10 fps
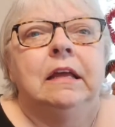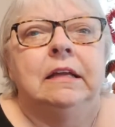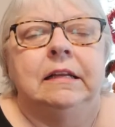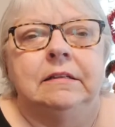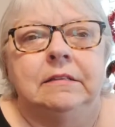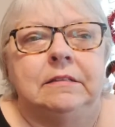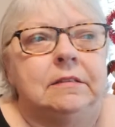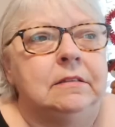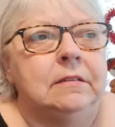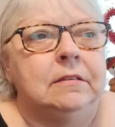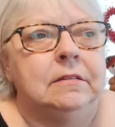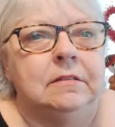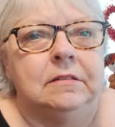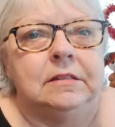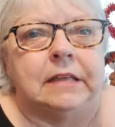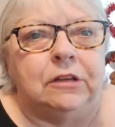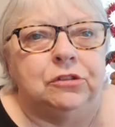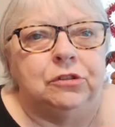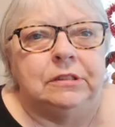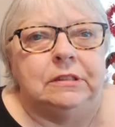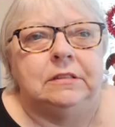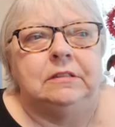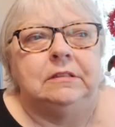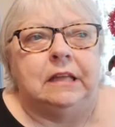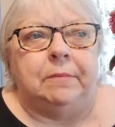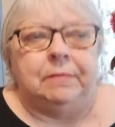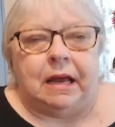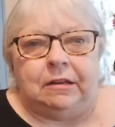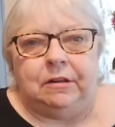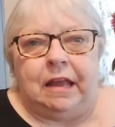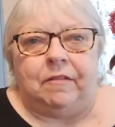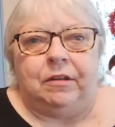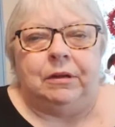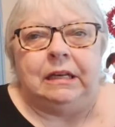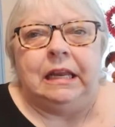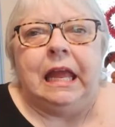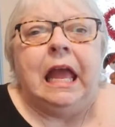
It is scheduled that I'm Sweet not having night. one.